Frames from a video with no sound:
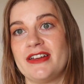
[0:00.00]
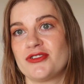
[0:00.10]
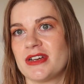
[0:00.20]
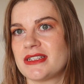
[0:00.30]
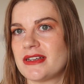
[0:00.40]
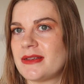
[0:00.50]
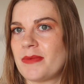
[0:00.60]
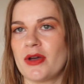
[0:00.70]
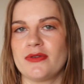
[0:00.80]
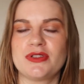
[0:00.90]
interest I
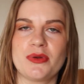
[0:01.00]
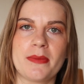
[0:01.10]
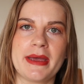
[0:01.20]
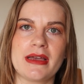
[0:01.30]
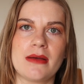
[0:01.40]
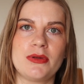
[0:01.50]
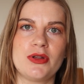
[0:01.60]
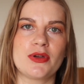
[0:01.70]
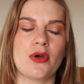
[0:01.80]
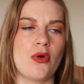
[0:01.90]
suppose to a makeup
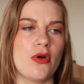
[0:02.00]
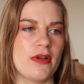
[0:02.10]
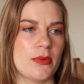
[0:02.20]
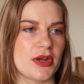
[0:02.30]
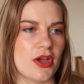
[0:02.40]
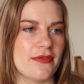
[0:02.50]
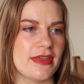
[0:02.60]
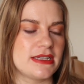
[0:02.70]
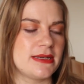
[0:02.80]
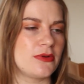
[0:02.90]
look or if I want to go for
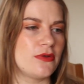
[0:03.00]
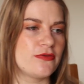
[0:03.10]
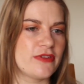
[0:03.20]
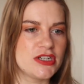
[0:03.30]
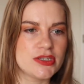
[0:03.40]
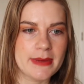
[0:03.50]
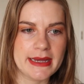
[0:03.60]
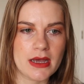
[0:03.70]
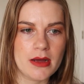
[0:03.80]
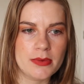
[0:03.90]
that typical French
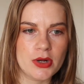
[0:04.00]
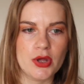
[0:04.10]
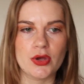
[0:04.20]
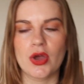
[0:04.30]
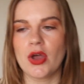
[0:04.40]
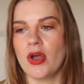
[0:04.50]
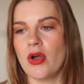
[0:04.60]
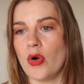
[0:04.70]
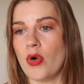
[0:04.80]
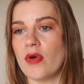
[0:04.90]
makeup look
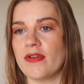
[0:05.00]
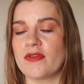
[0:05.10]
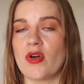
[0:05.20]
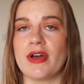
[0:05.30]
or if I've